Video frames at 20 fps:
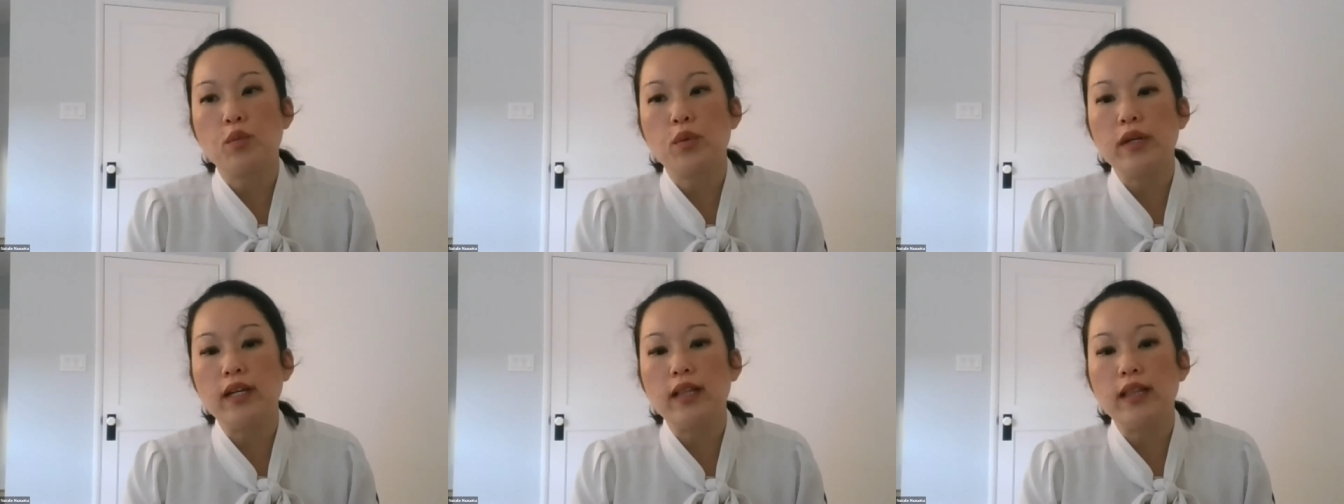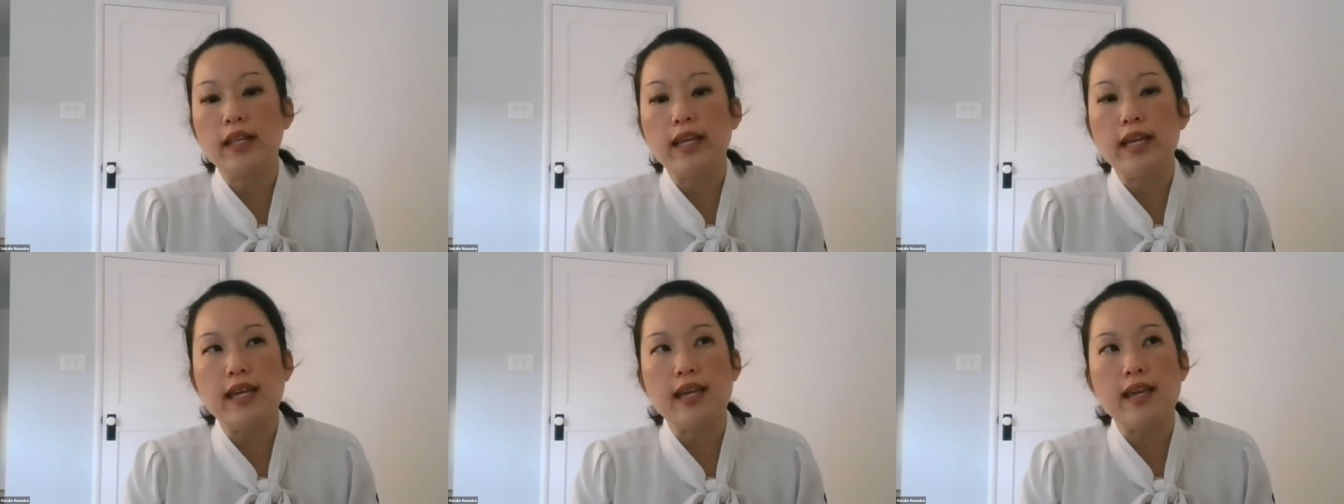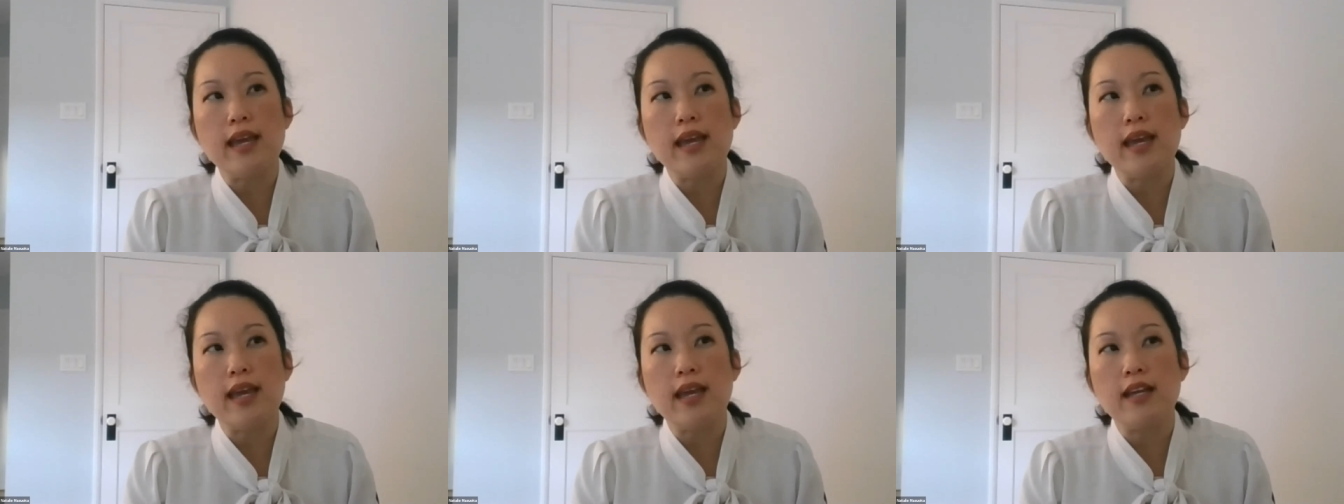
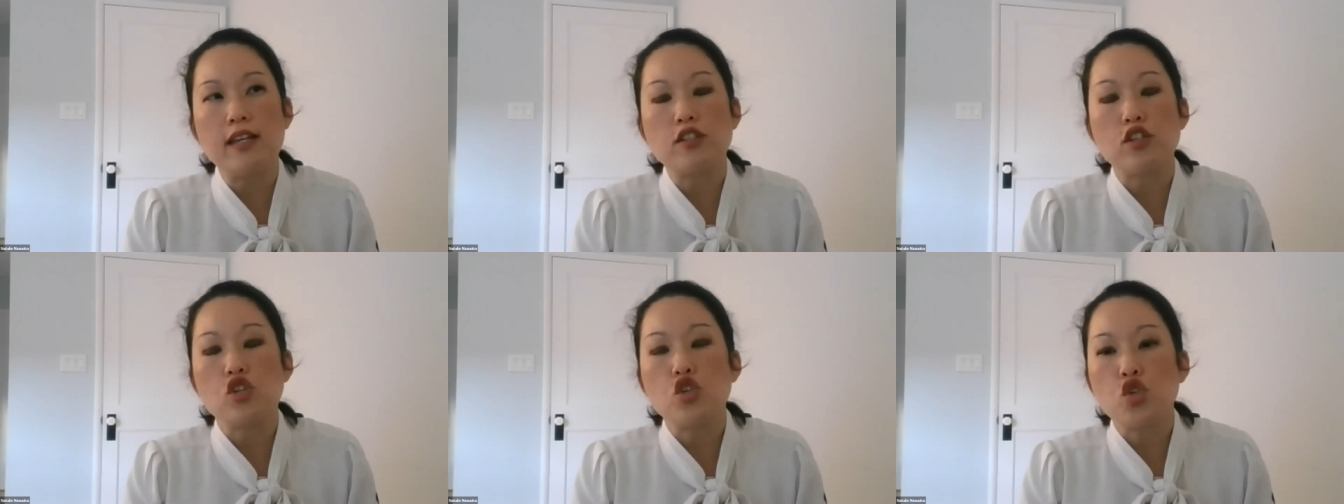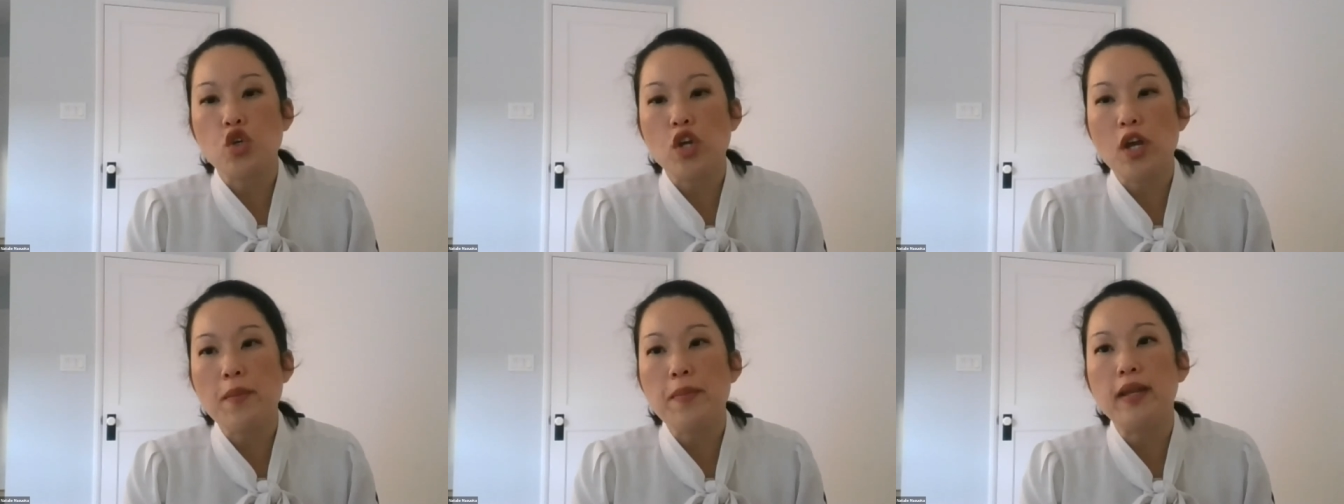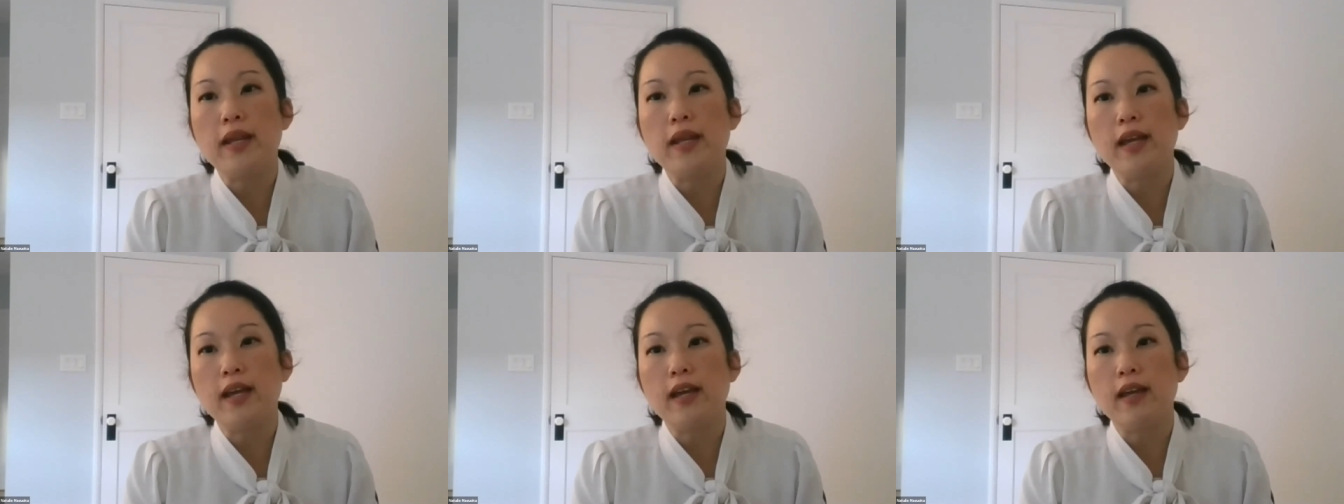really is
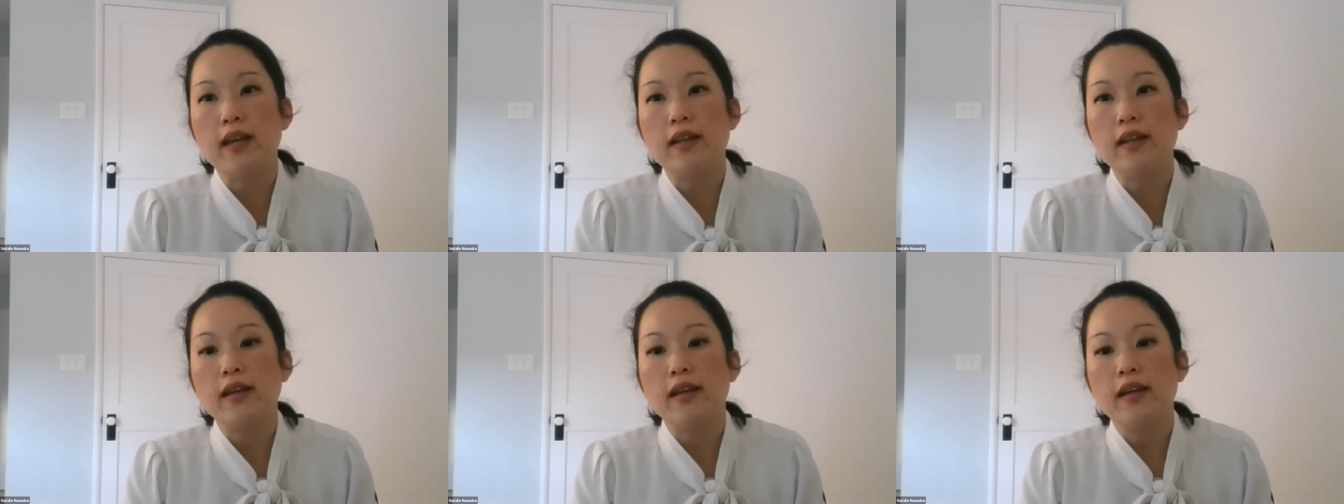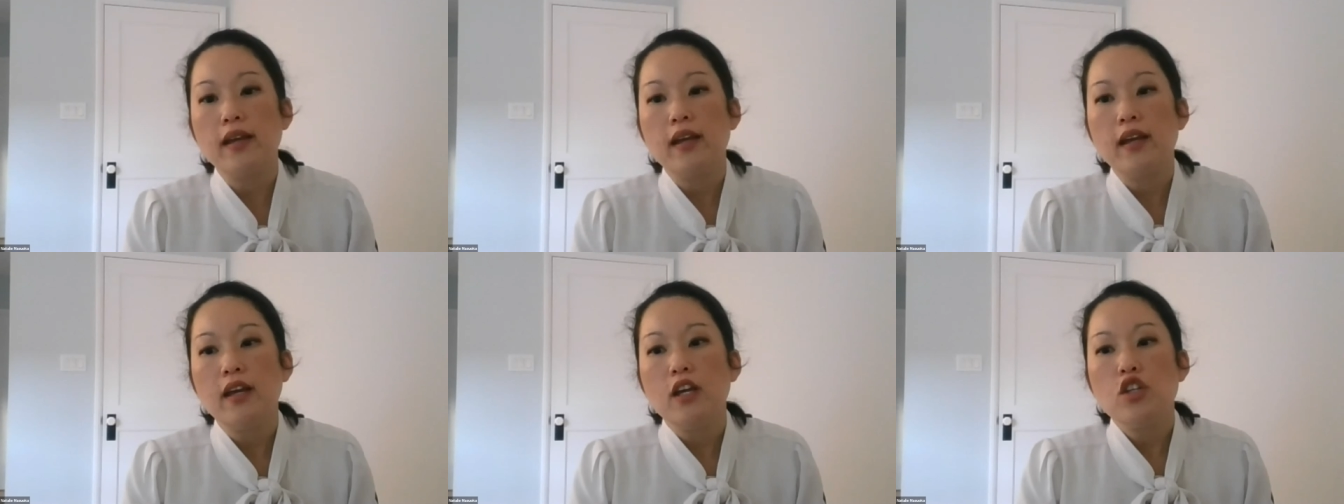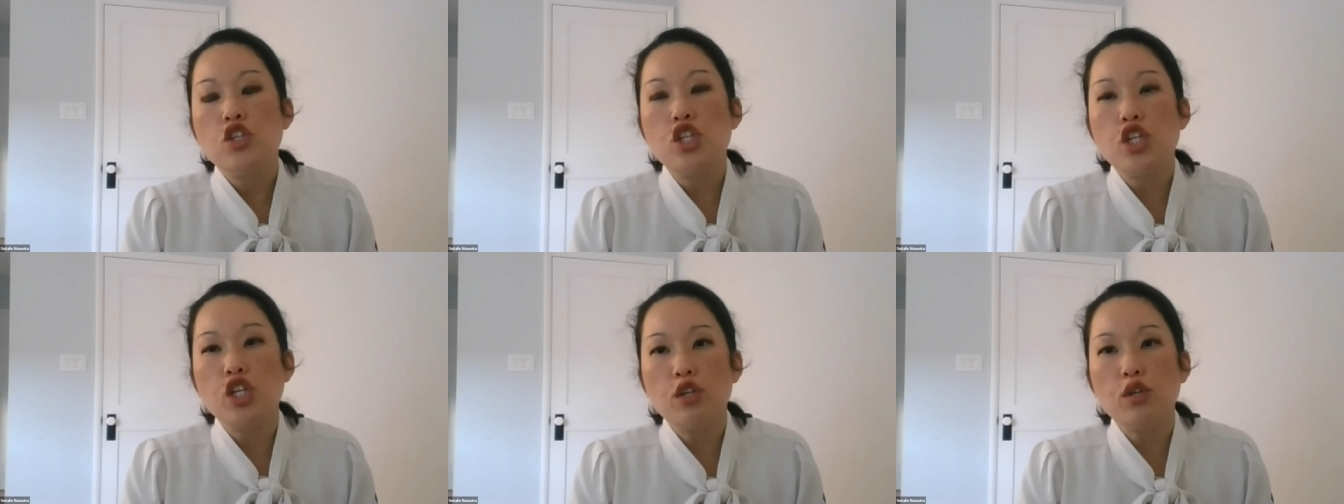attributed
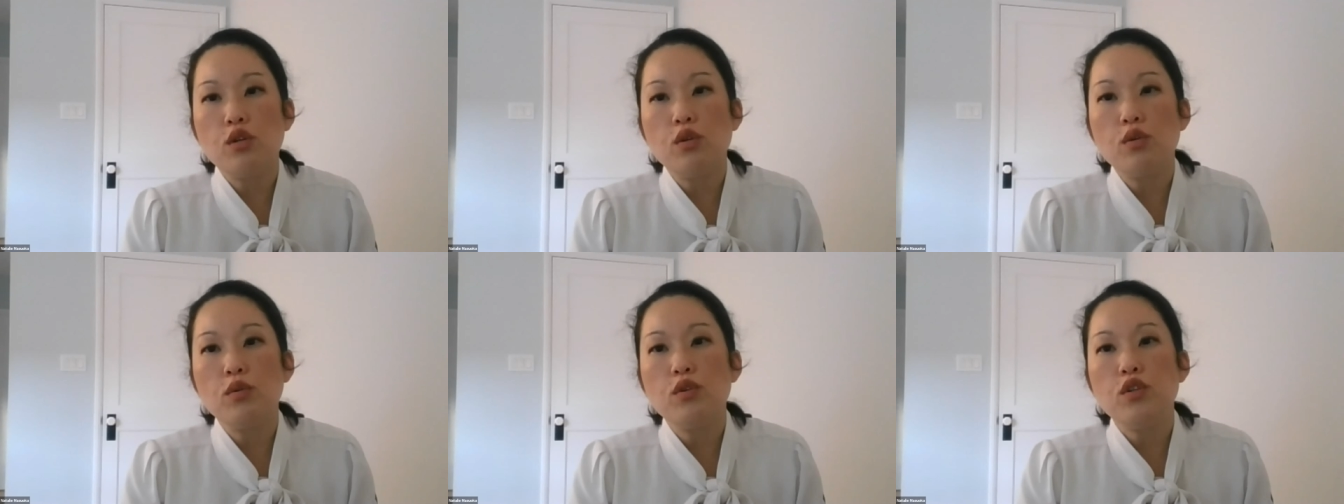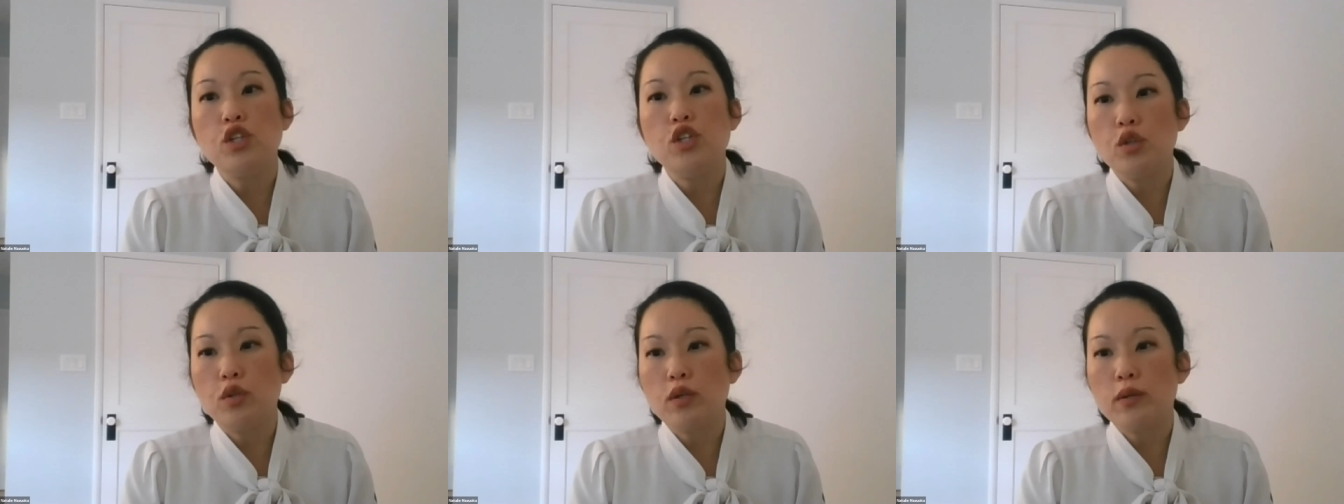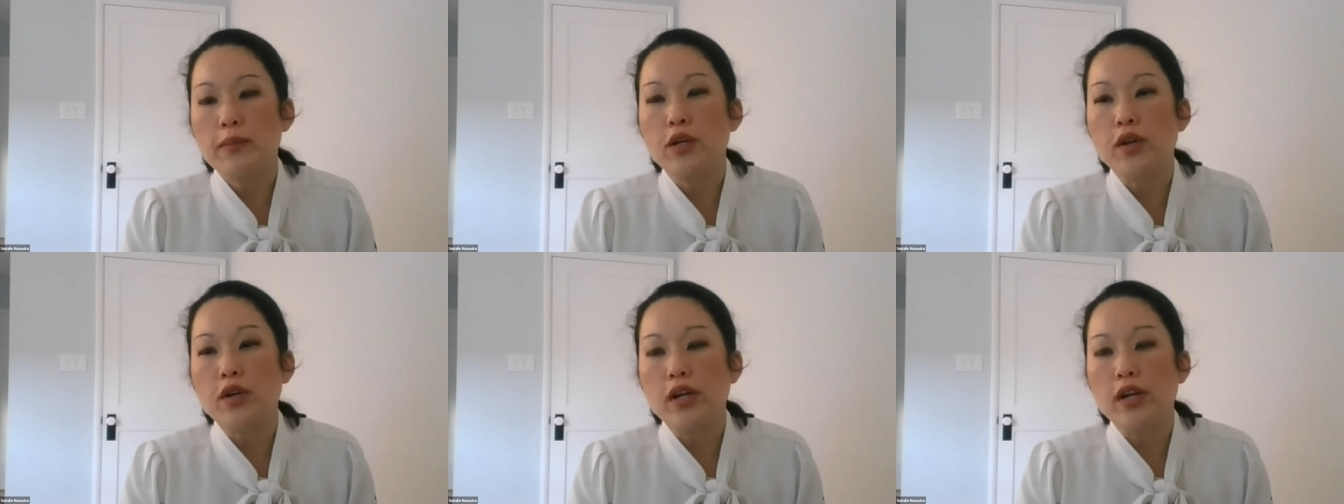to new
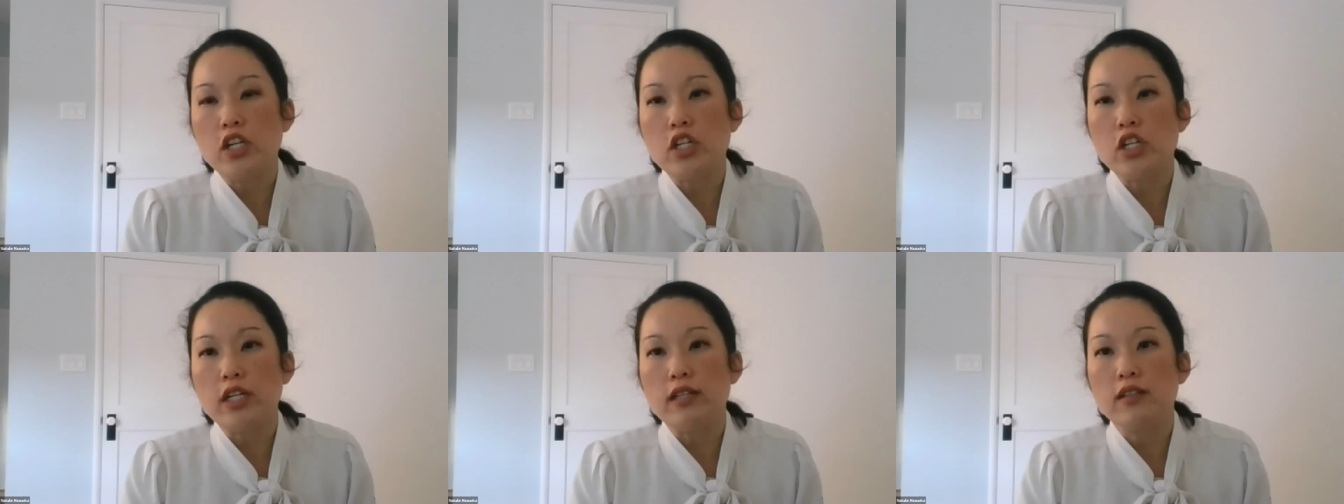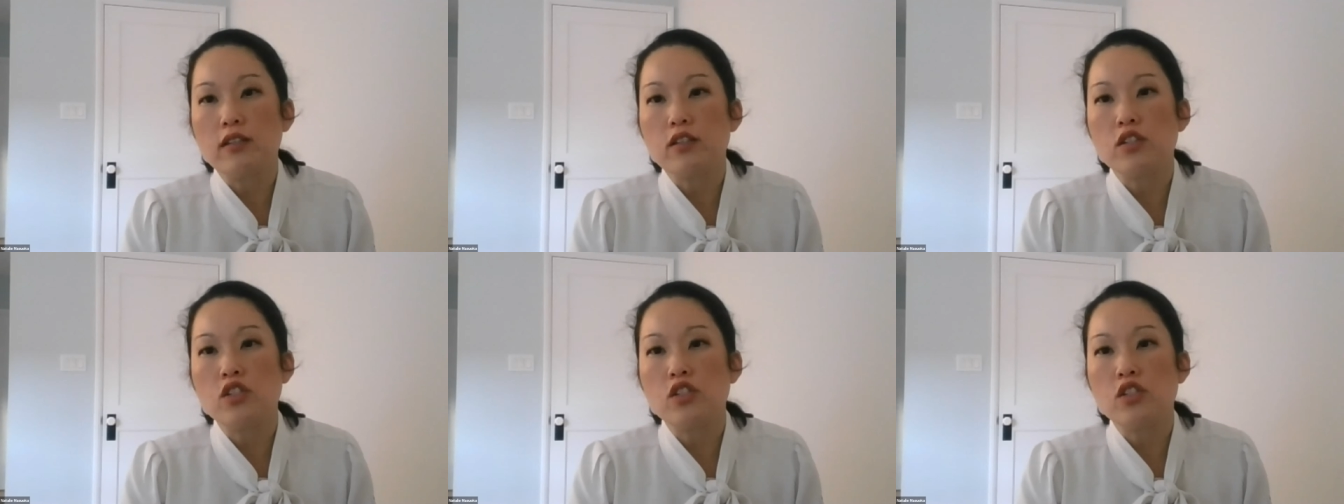immigration.